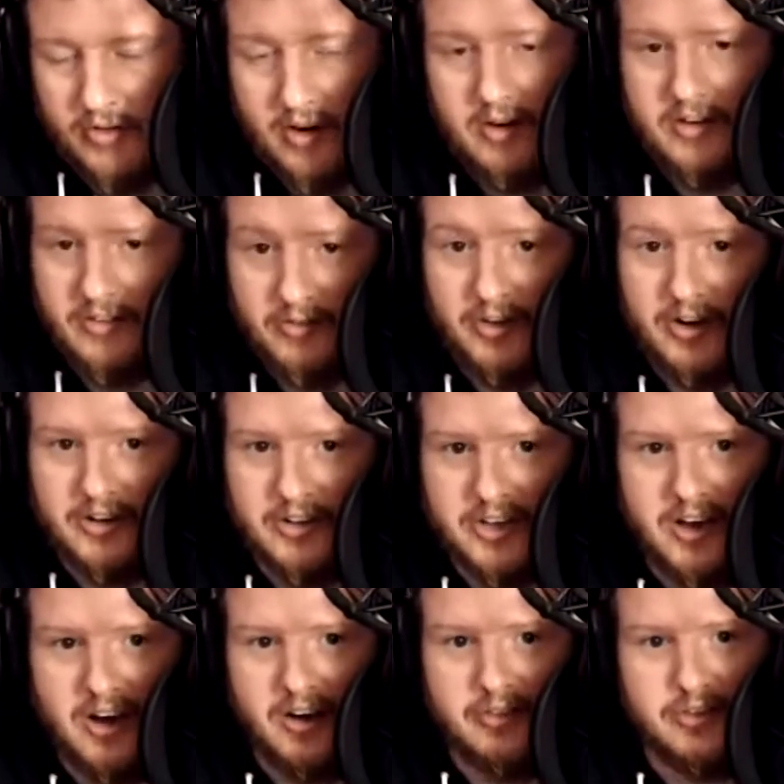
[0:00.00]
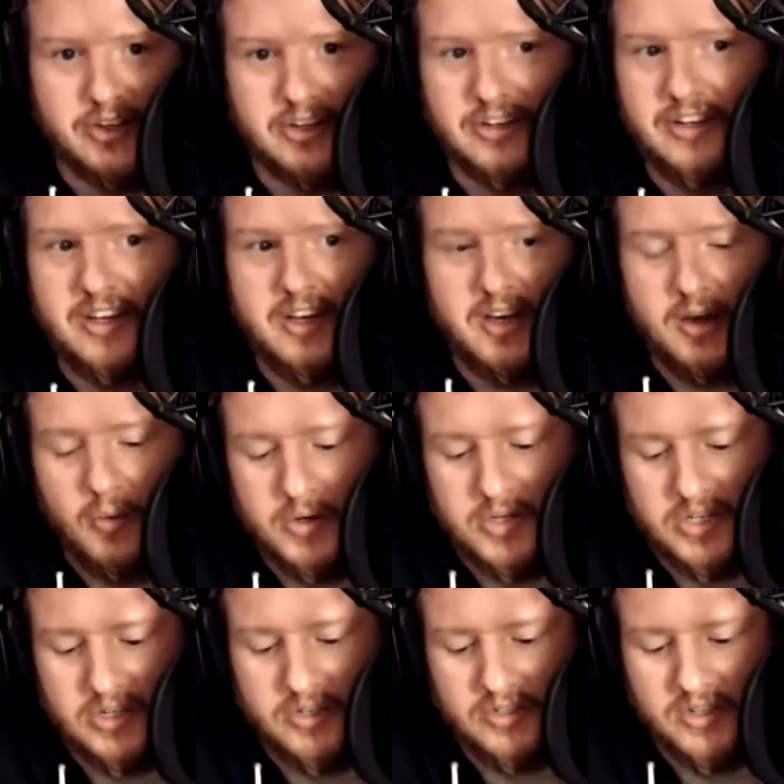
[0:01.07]
fairly often, which
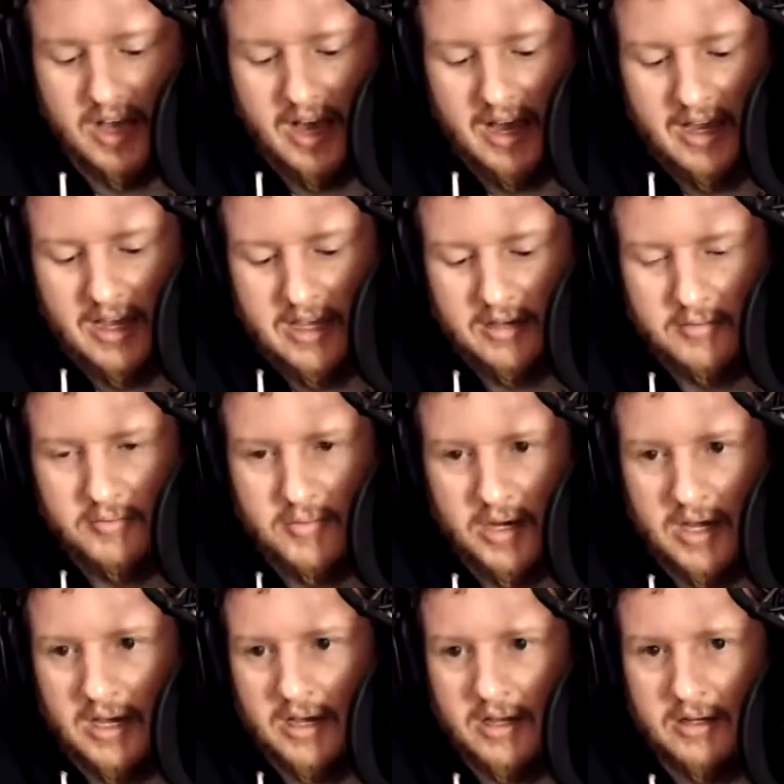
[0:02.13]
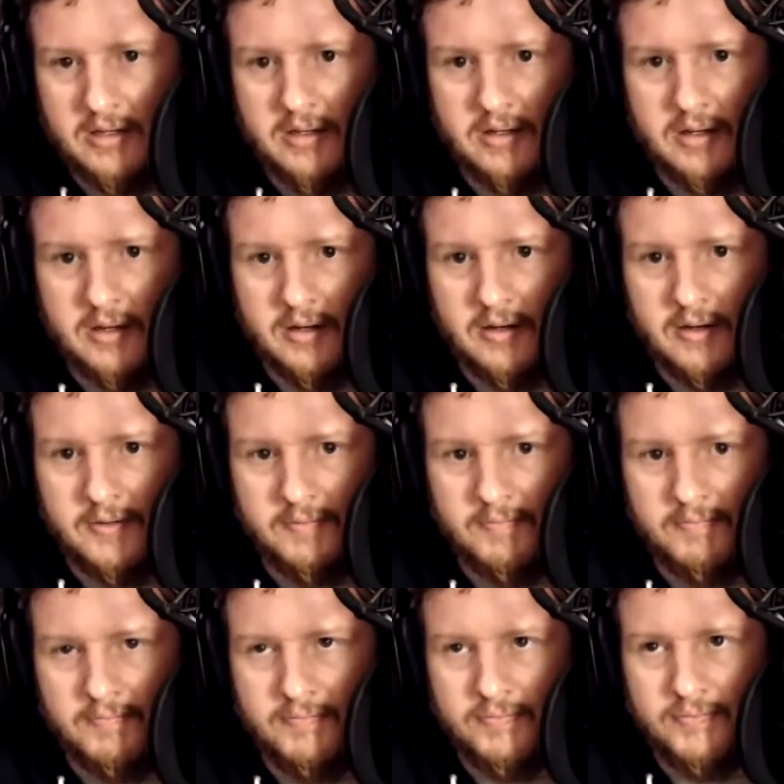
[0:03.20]
is I am not
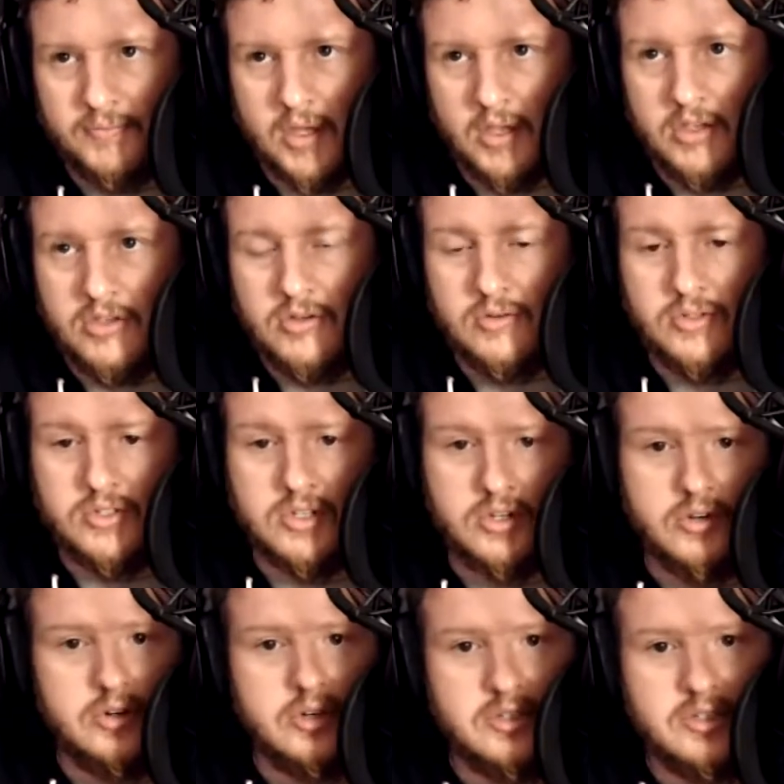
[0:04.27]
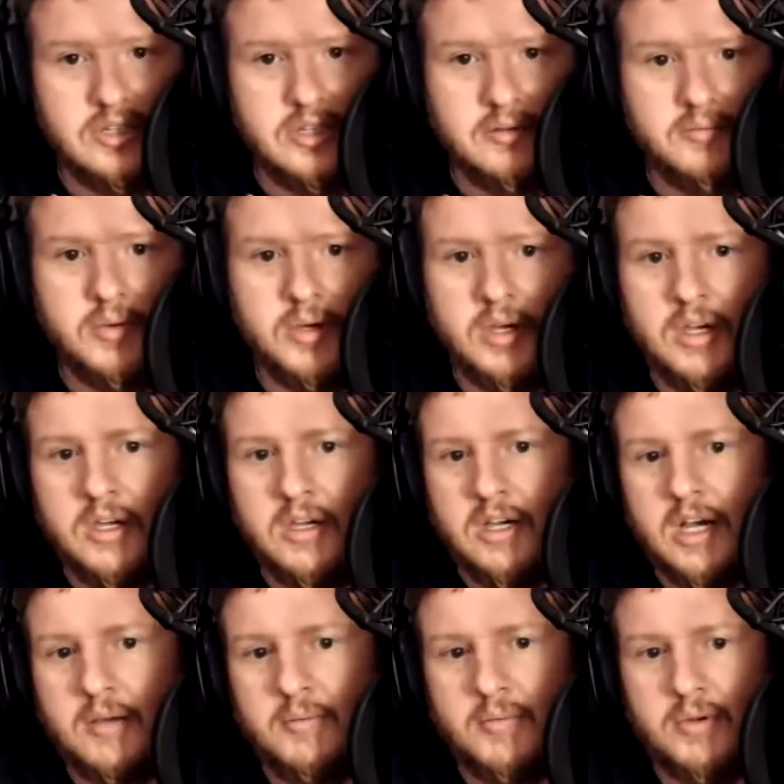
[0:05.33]
a huge security team.
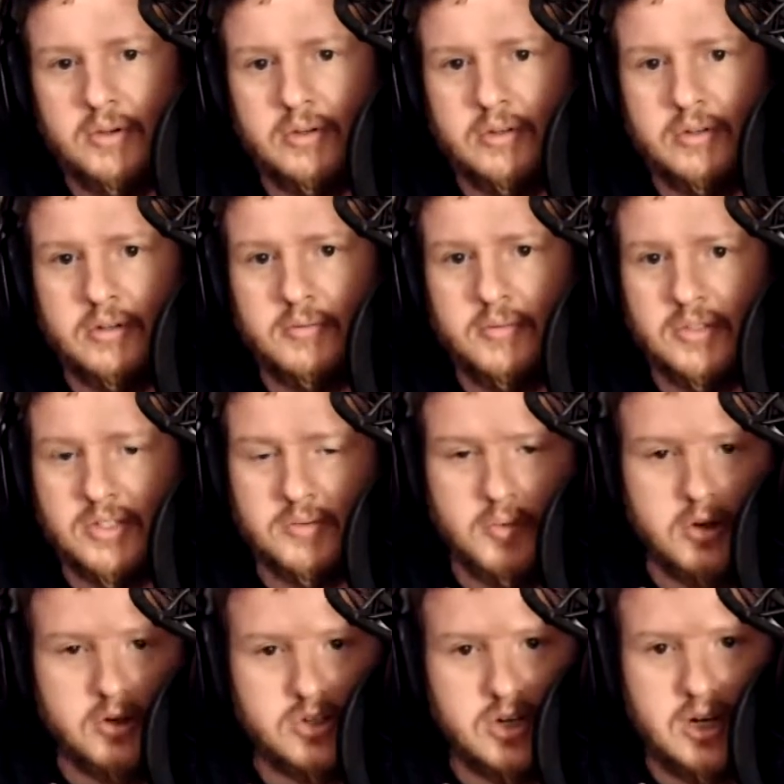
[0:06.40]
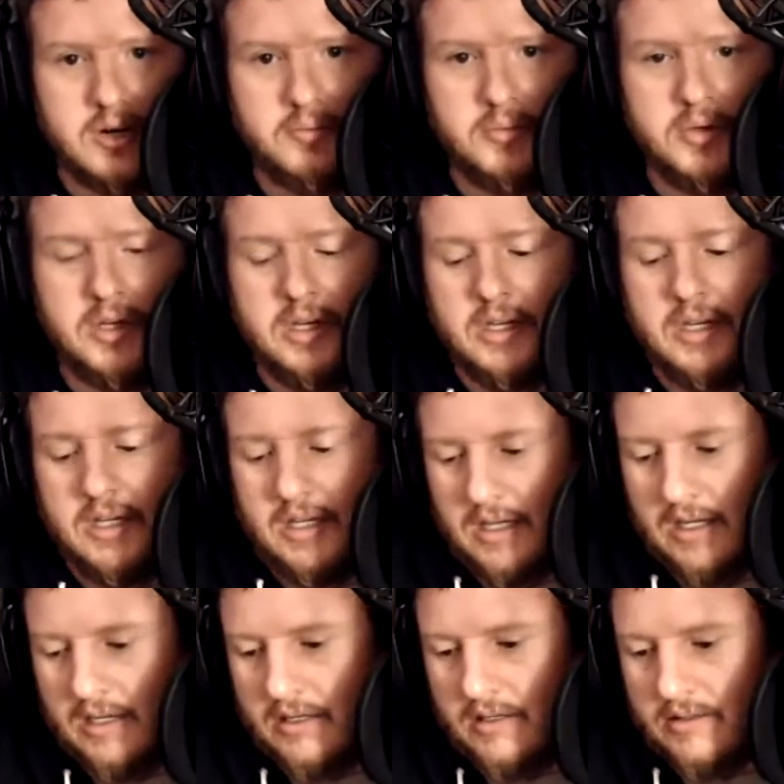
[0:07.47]
I'm a small shop,
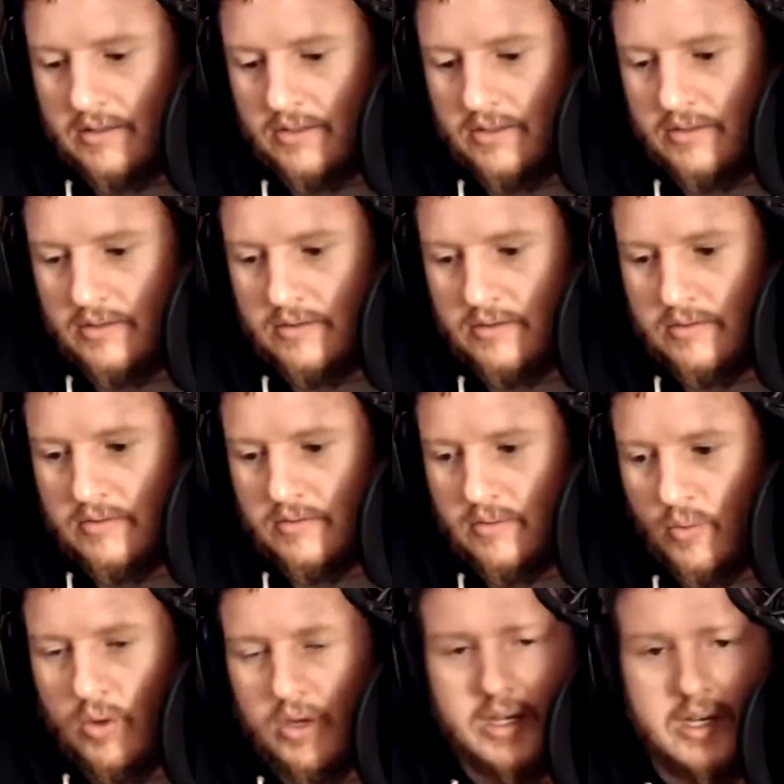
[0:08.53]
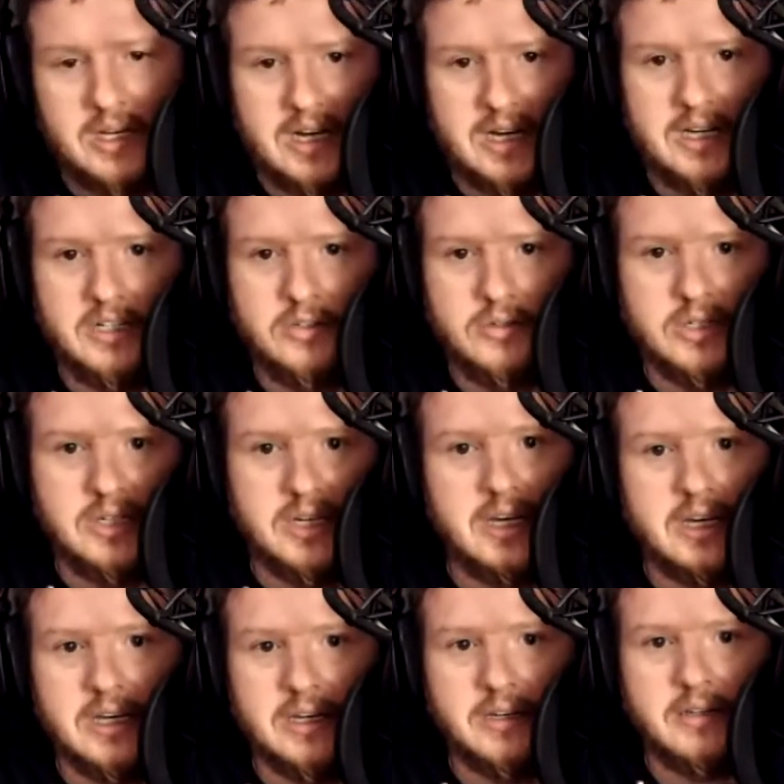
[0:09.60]
and what can I do
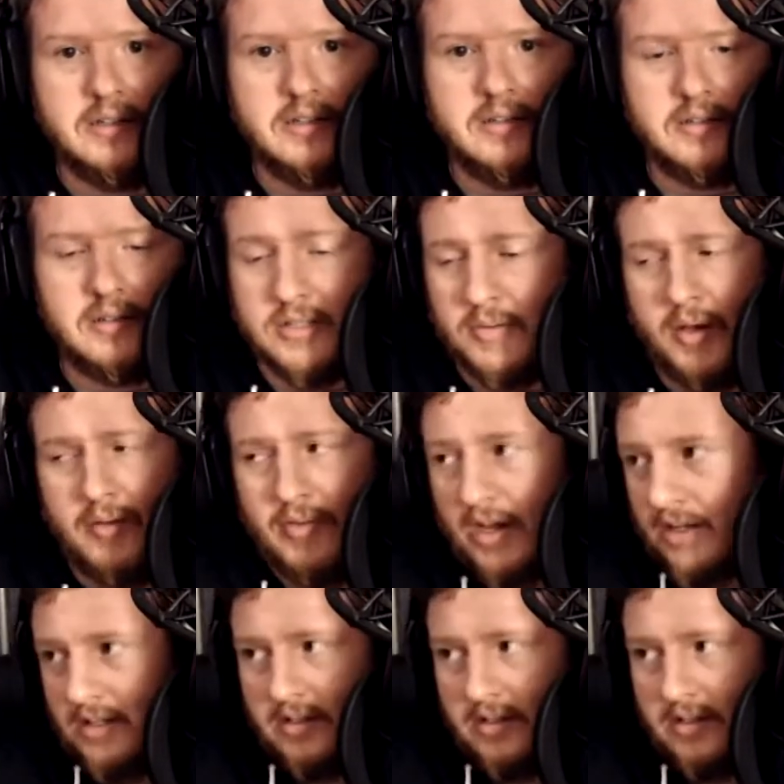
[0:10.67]
today? Because I've got